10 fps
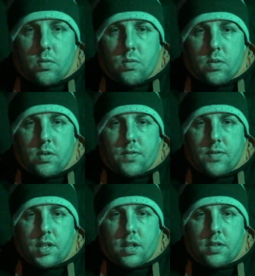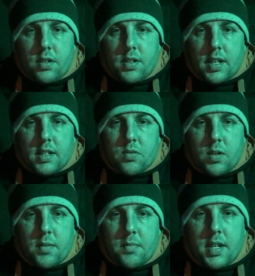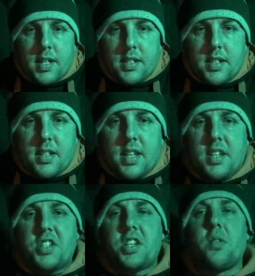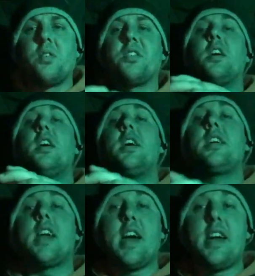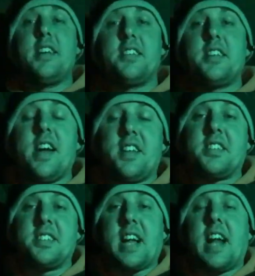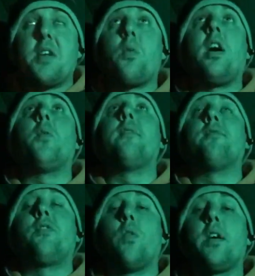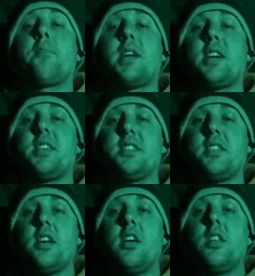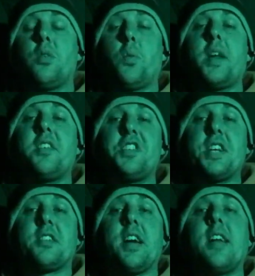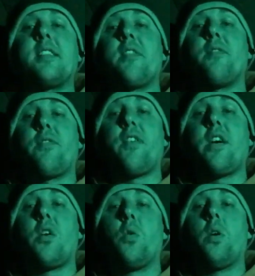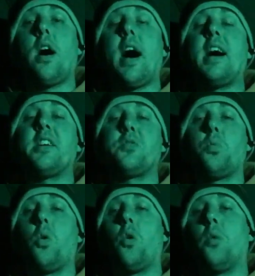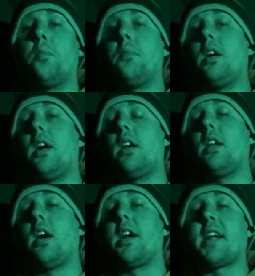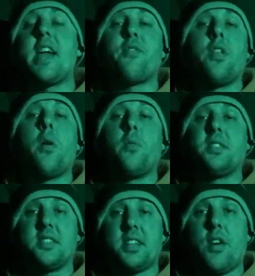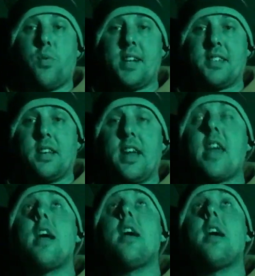Would have chosen that swim. They're sheltered. Yeah, it is. Yeah, that's exactly why I went for it, because the wind yesterday didn't feel as warm. Like, even though it was a southwesterly,